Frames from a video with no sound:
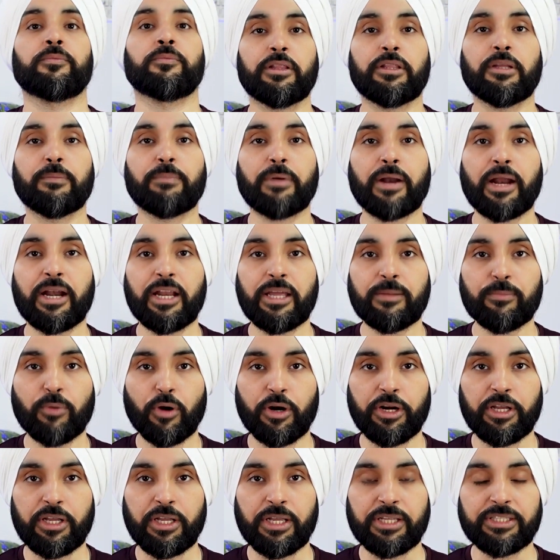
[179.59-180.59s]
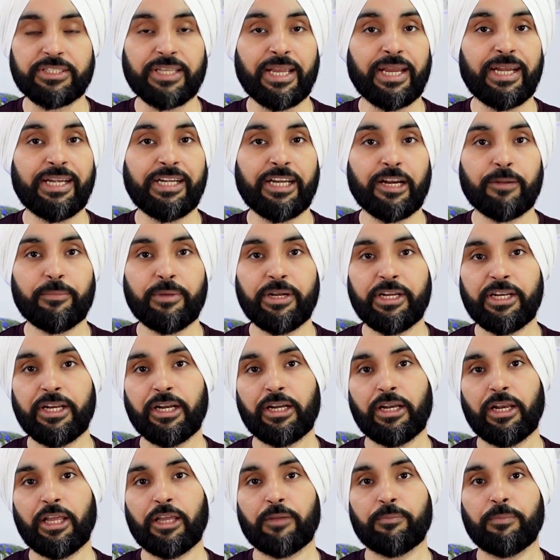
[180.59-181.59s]
The pranic body is the
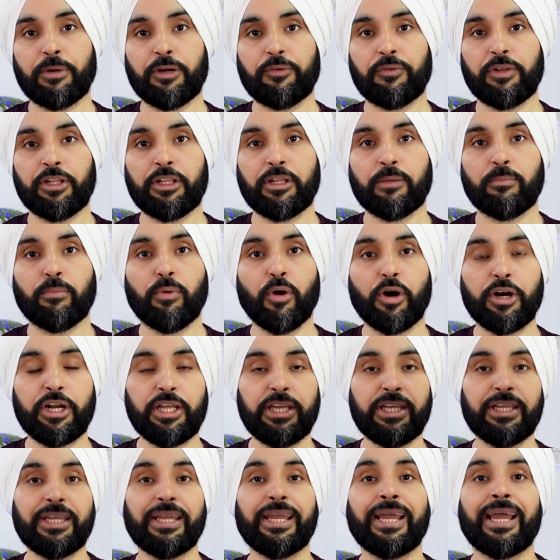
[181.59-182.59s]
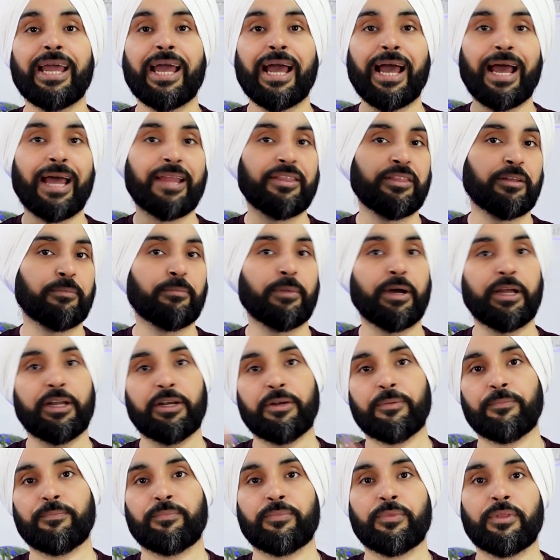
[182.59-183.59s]
intermediate link between the body and the
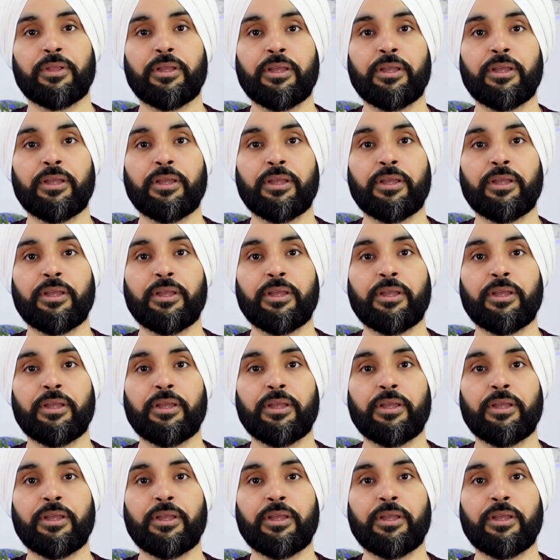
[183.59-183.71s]
mind.